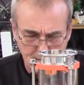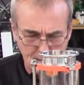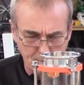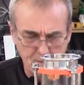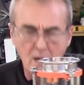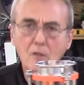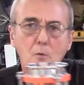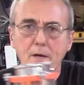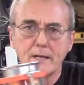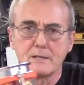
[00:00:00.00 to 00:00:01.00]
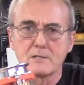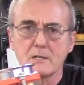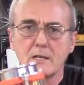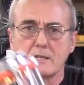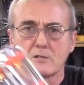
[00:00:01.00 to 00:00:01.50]
Uh, the other one is,
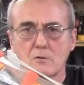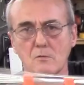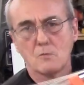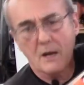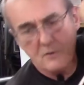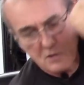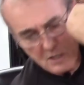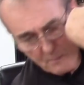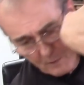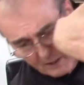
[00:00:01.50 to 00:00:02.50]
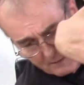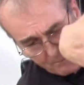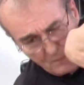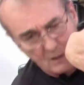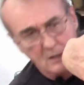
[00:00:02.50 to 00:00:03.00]
is rather simply,
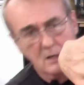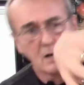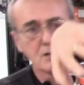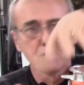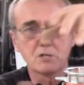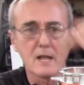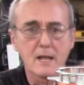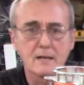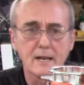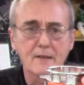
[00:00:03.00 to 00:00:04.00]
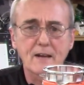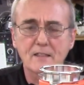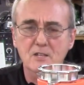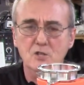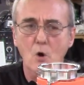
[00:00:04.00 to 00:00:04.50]
Understand, and I've
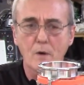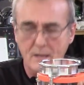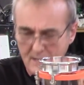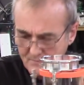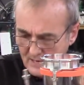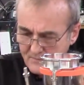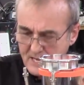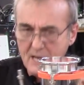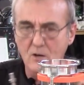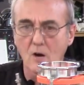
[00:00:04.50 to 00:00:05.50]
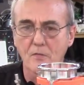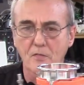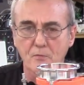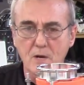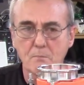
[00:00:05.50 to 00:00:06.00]
got this already, I've, I've taken off the
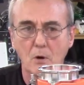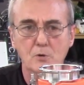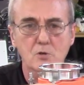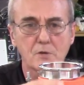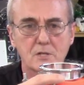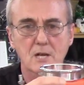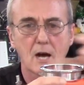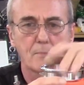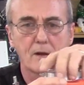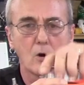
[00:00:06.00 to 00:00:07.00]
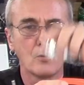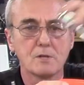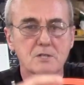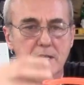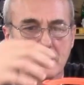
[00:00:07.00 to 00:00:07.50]
three bolts on the top that hold
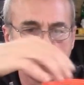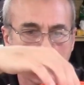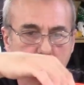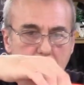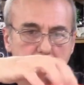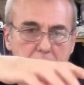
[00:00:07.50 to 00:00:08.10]
this thing together.